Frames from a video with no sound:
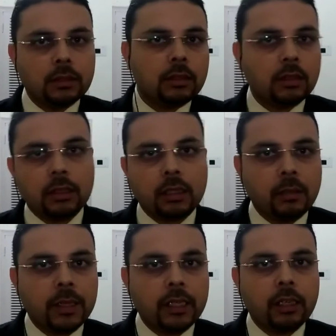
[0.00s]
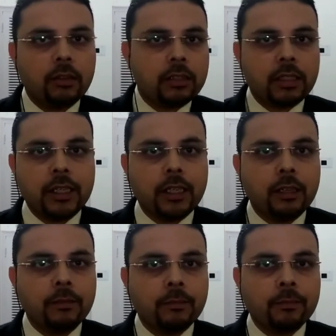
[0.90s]
repeated or stated.
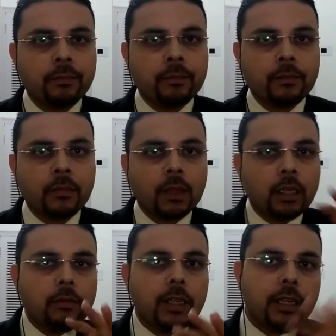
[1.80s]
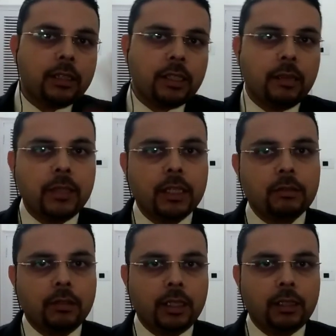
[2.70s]
You will get same things
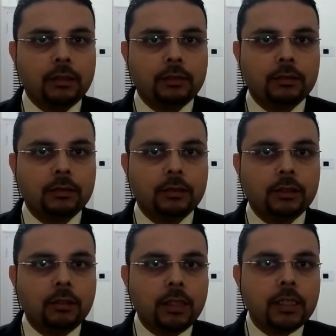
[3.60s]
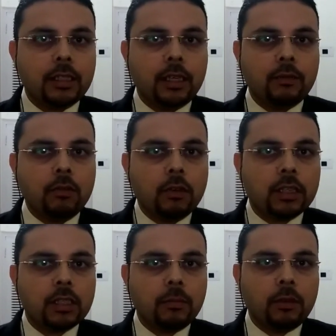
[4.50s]
only. So instead focus
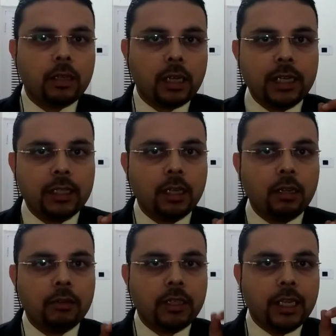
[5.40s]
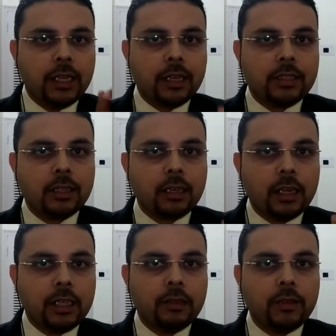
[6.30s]
upon right now, take action right
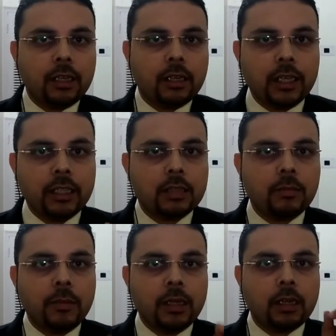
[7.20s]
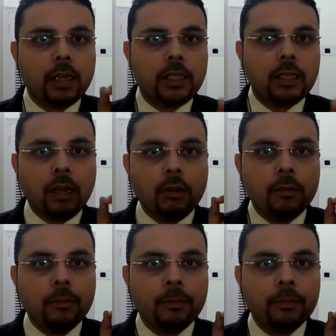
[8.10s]
away, right this moment, right now,
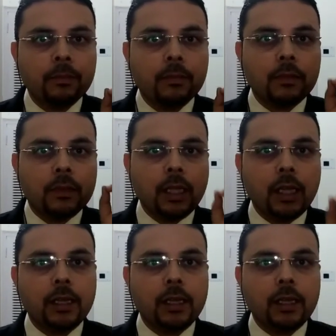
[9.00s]
that